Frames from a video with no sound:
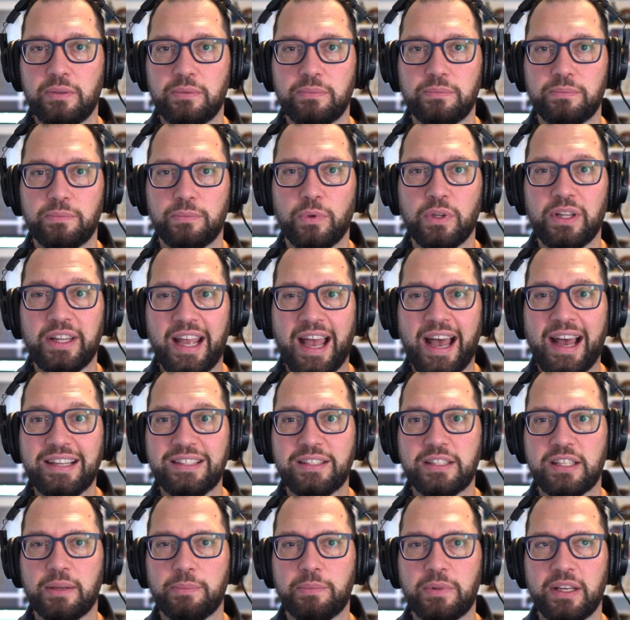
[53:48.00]
really
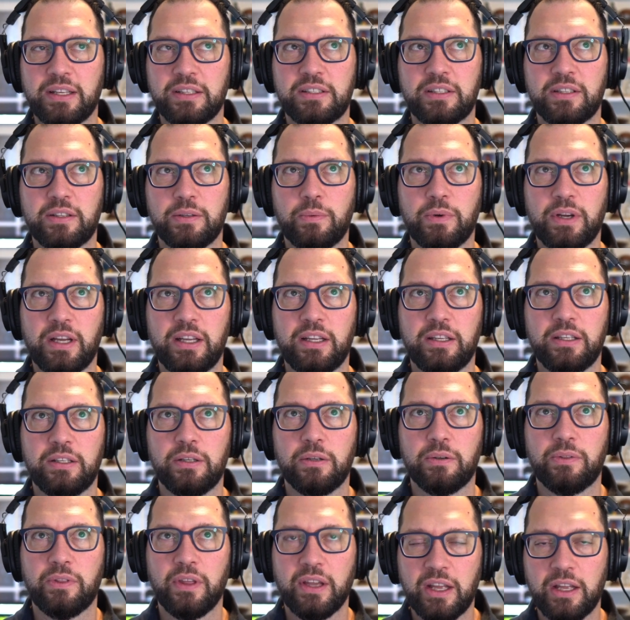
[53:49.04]
adds something to the way
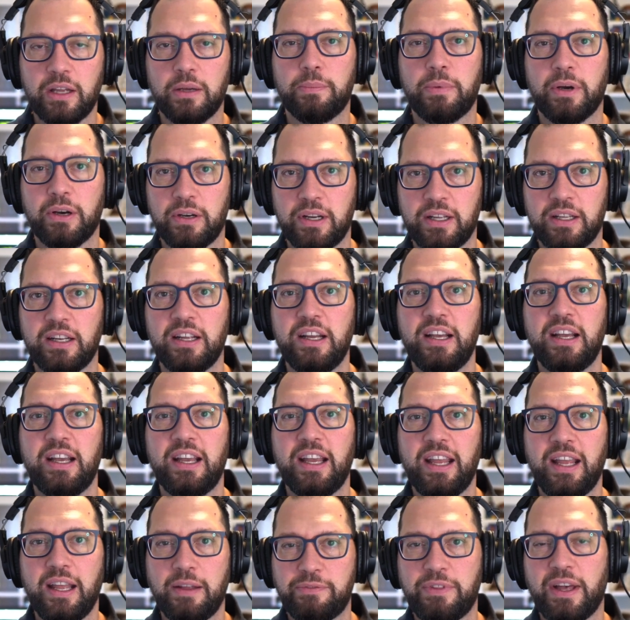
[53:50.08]
you're thinking about it,
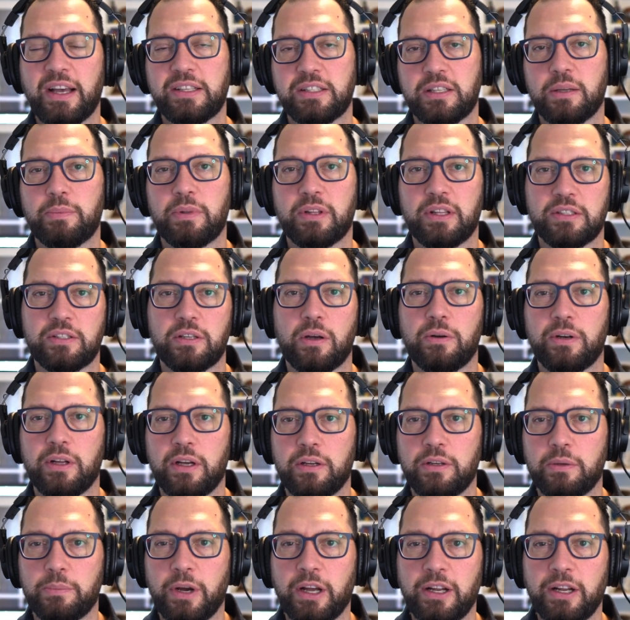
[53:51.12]
if that's something that's already on your mind.